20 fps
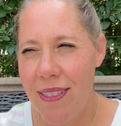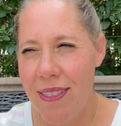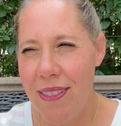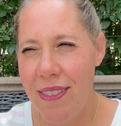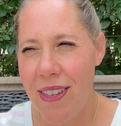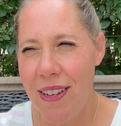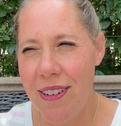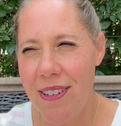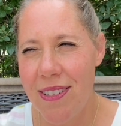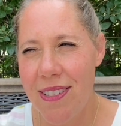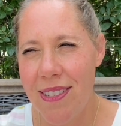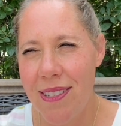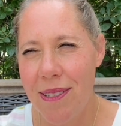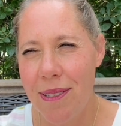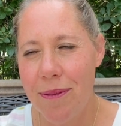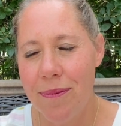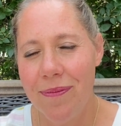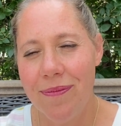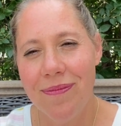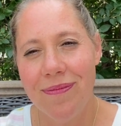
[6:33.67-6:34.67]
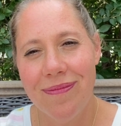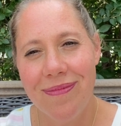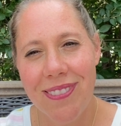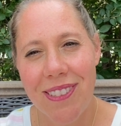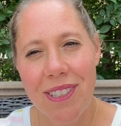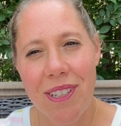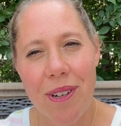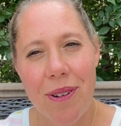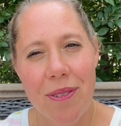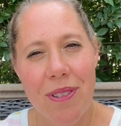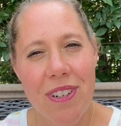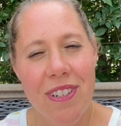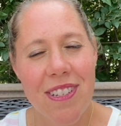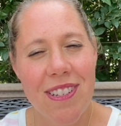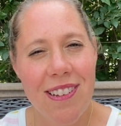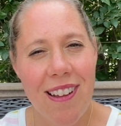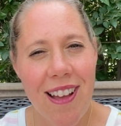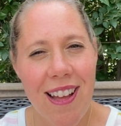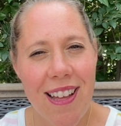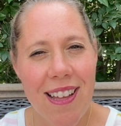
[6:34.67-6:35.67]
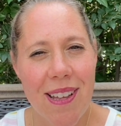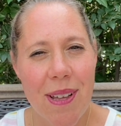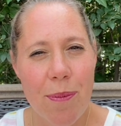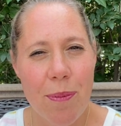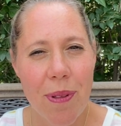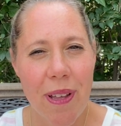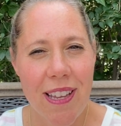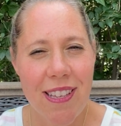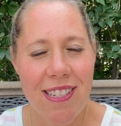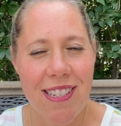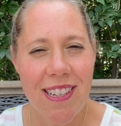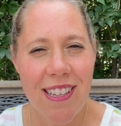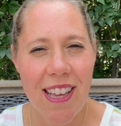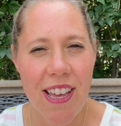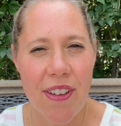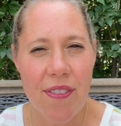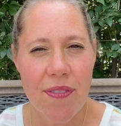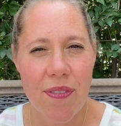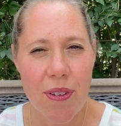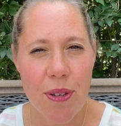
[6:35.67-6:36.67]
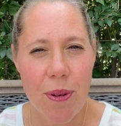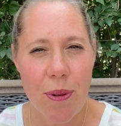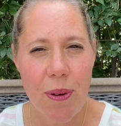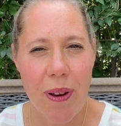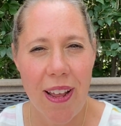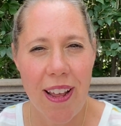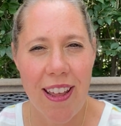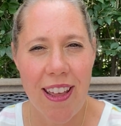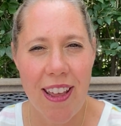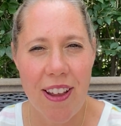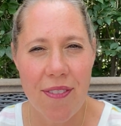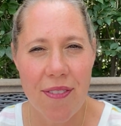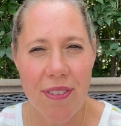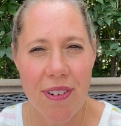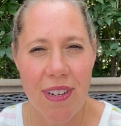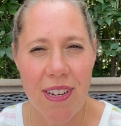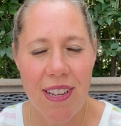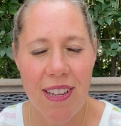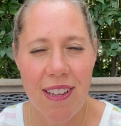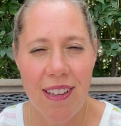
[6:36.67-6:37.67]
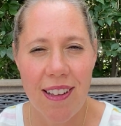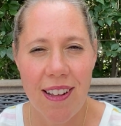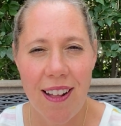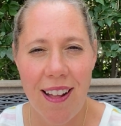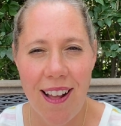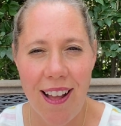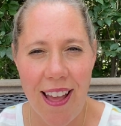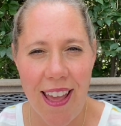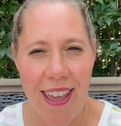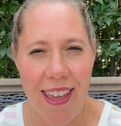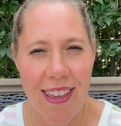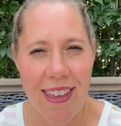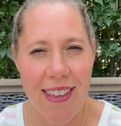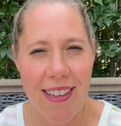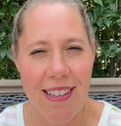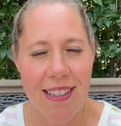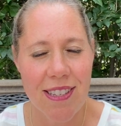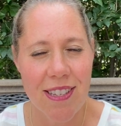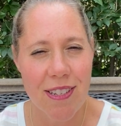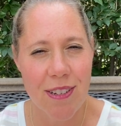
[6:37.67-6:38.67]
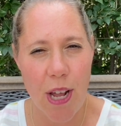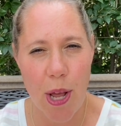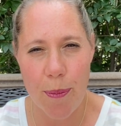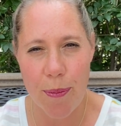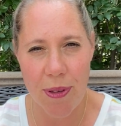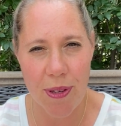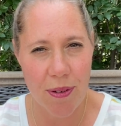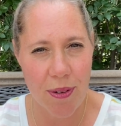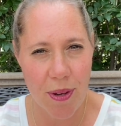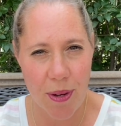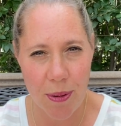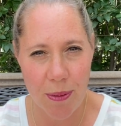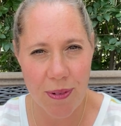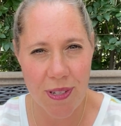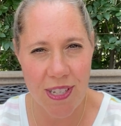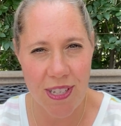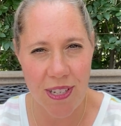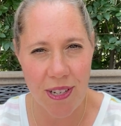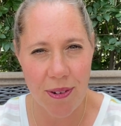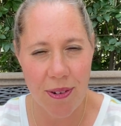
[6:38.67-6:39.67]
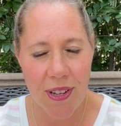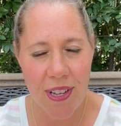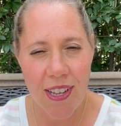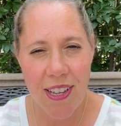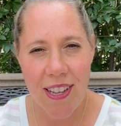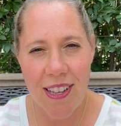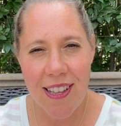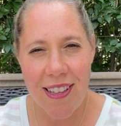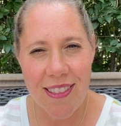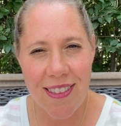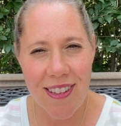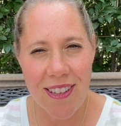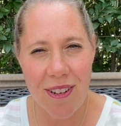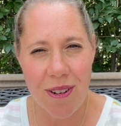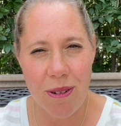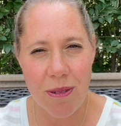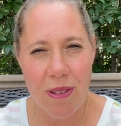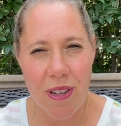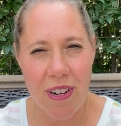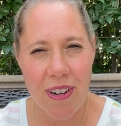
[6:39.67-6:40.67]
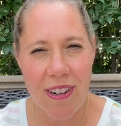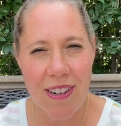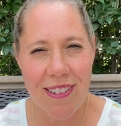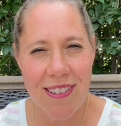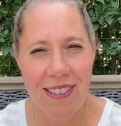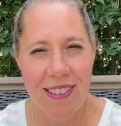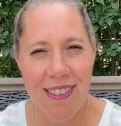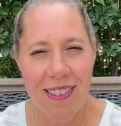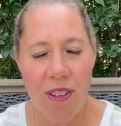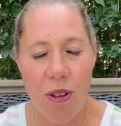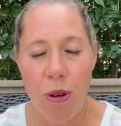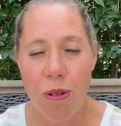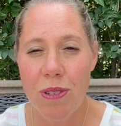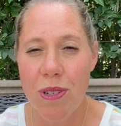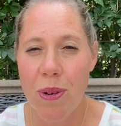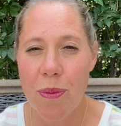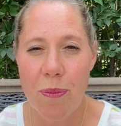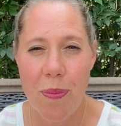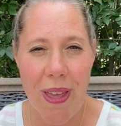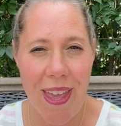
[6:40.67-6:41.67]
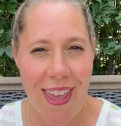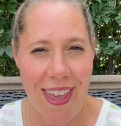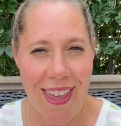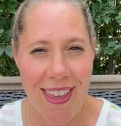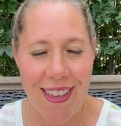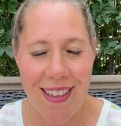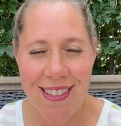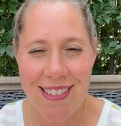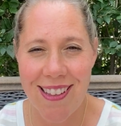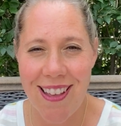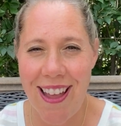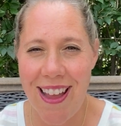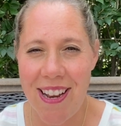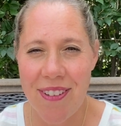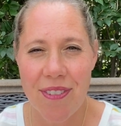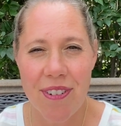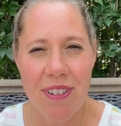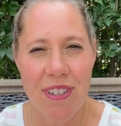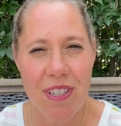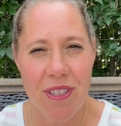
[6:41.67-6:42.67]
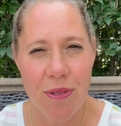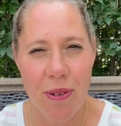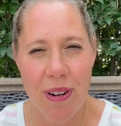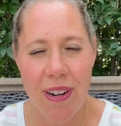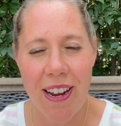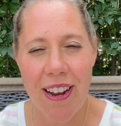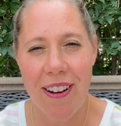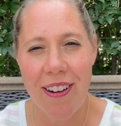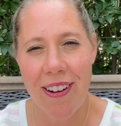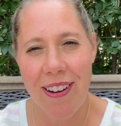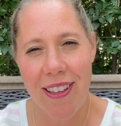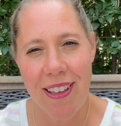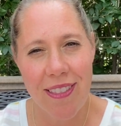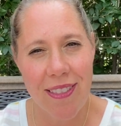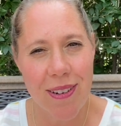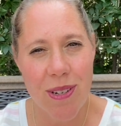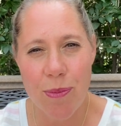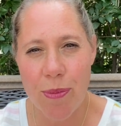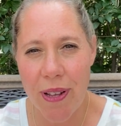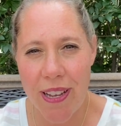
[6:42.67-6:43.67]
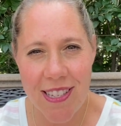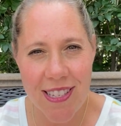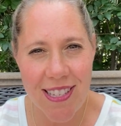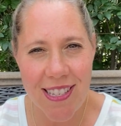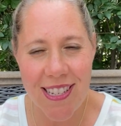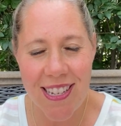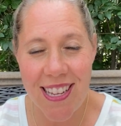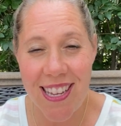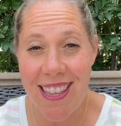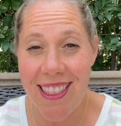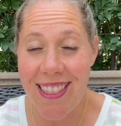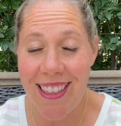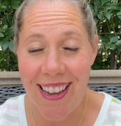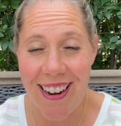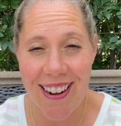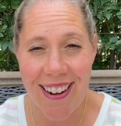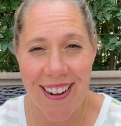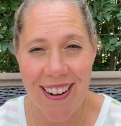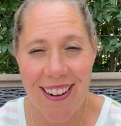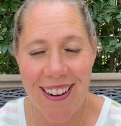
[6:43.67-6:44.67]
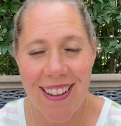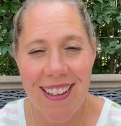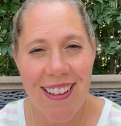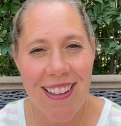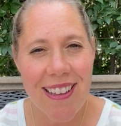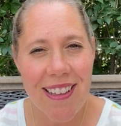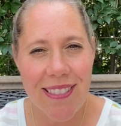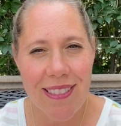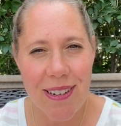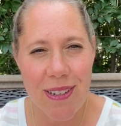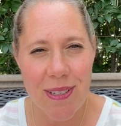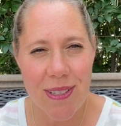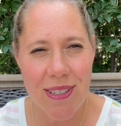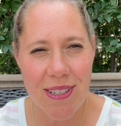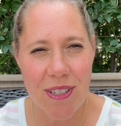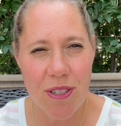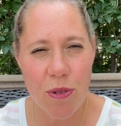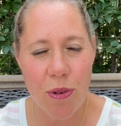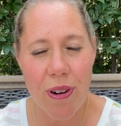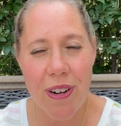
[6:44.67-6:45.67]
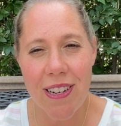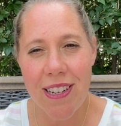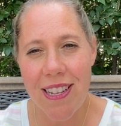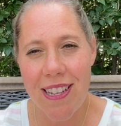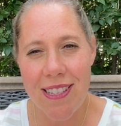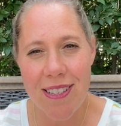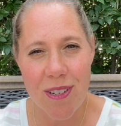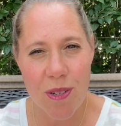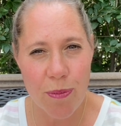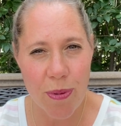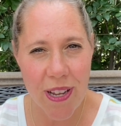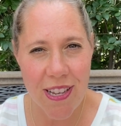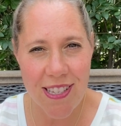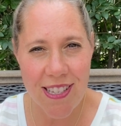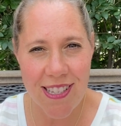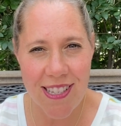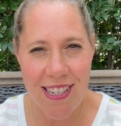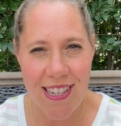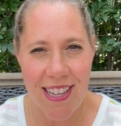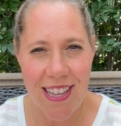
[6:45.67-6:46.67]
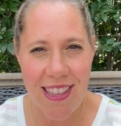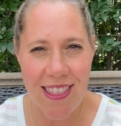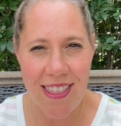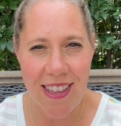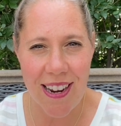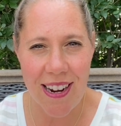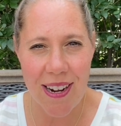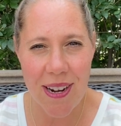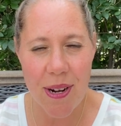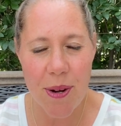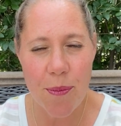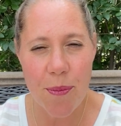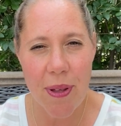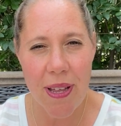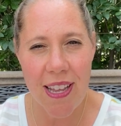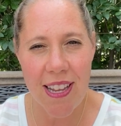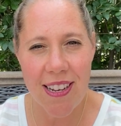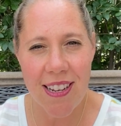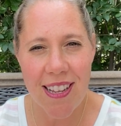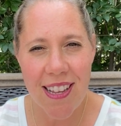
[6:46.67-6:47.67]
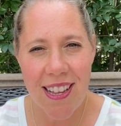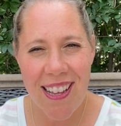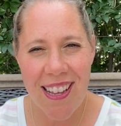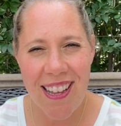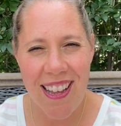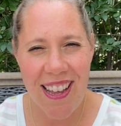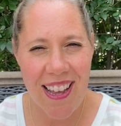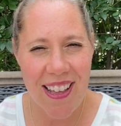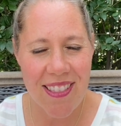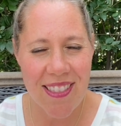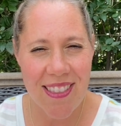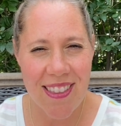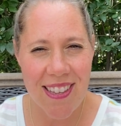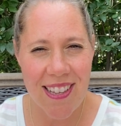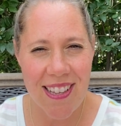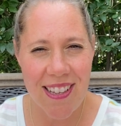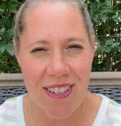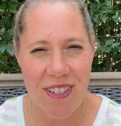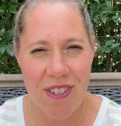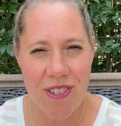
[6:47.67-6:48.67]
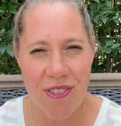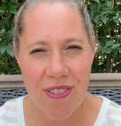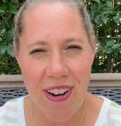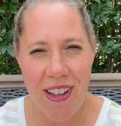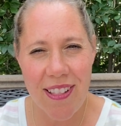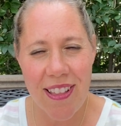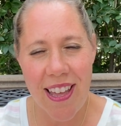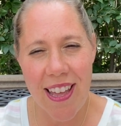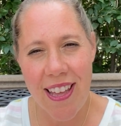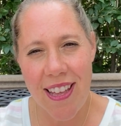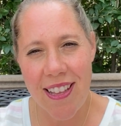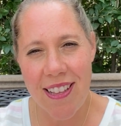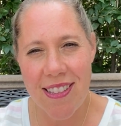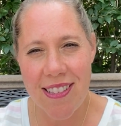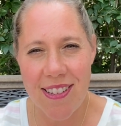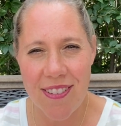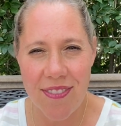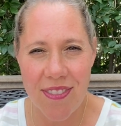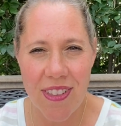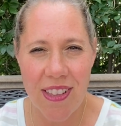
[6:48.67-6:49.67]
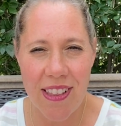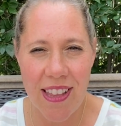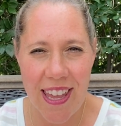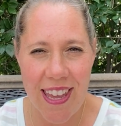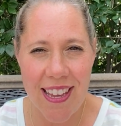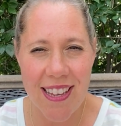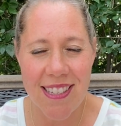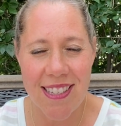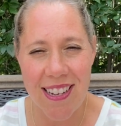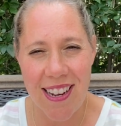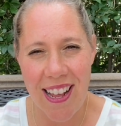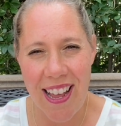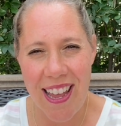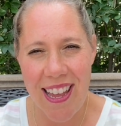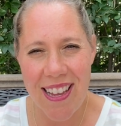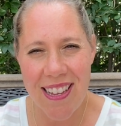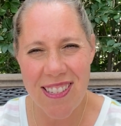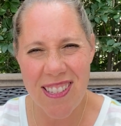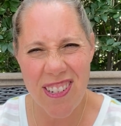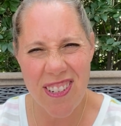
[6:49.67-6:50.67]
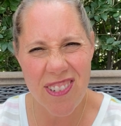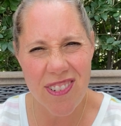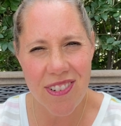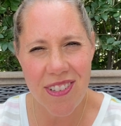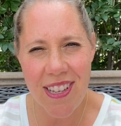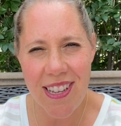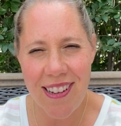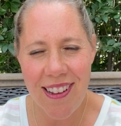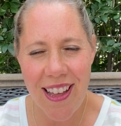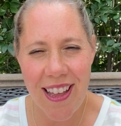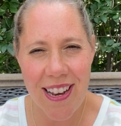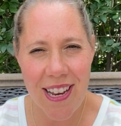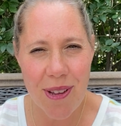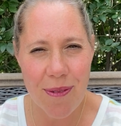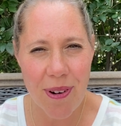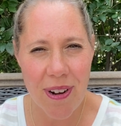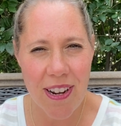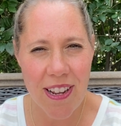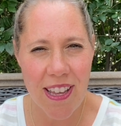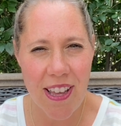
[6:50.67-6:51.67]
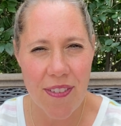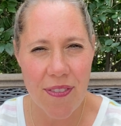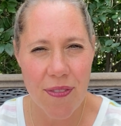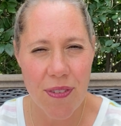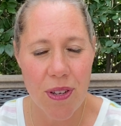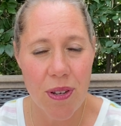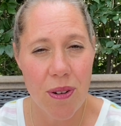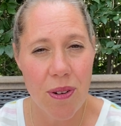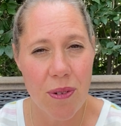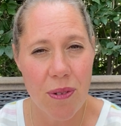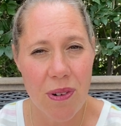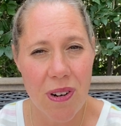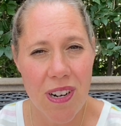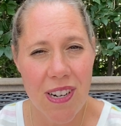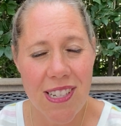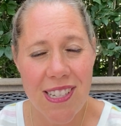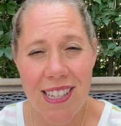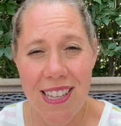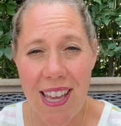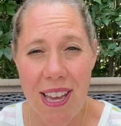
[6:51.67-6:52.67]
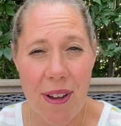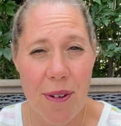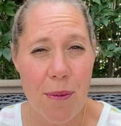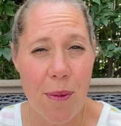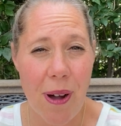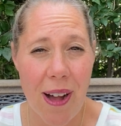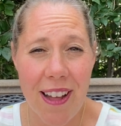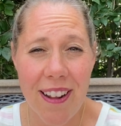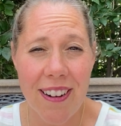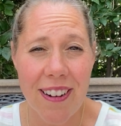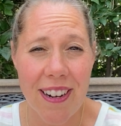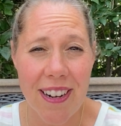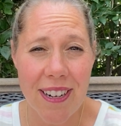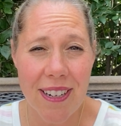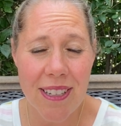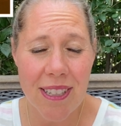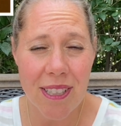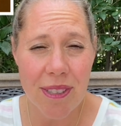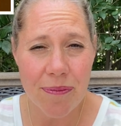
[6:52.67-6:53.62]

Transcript: there's, you know, there's not a place to get food at every hike and stop you go to. You know, there Coulter Bay is kind of a resort area. There's places to eat there. There's Dornan's, there's places to eat there, but at the trailheads of the lakes and hikes, there's really not anywhere to get food or to get water.